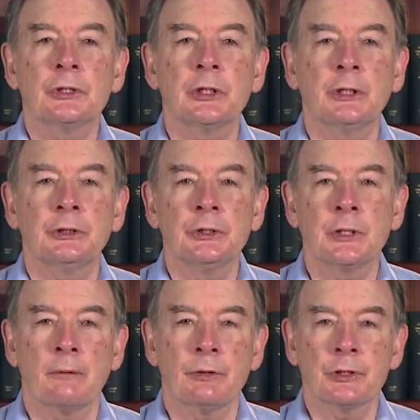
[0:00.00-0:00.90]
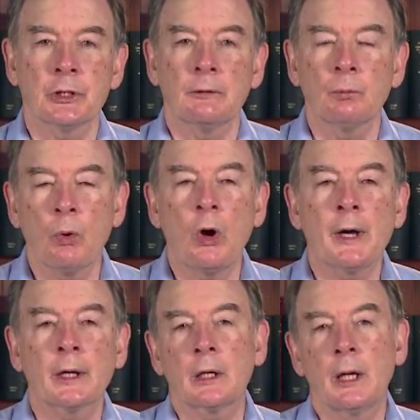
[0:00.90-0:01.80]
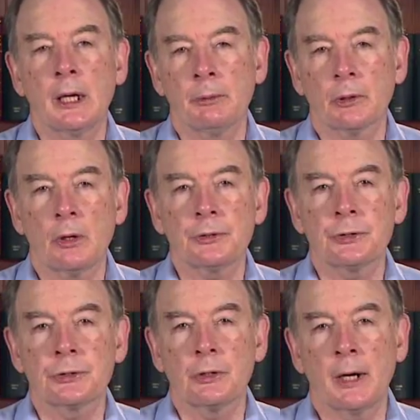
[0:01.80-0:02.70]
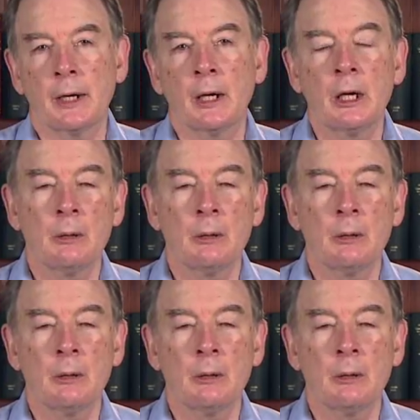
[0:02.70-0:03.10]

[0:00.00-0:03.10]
sessions have received wide acclaim across Australia